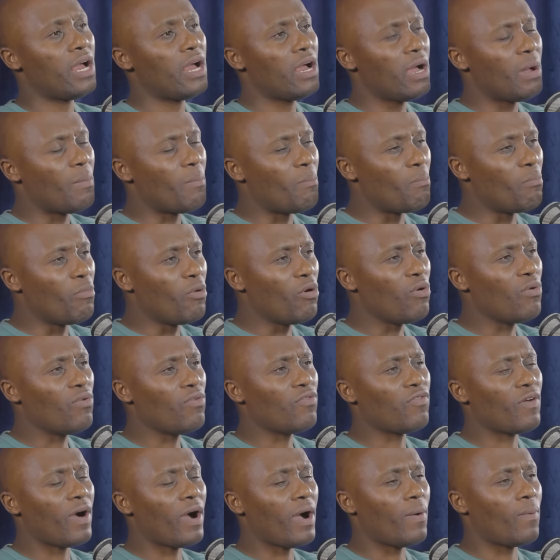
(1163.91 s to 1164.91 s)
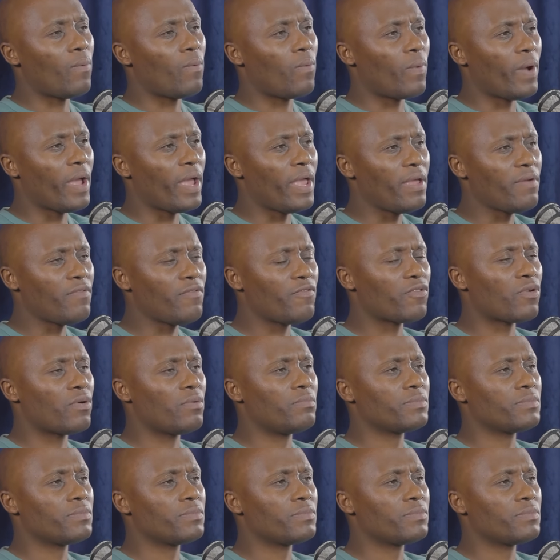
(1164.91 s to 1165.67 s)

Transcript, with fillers: Move away from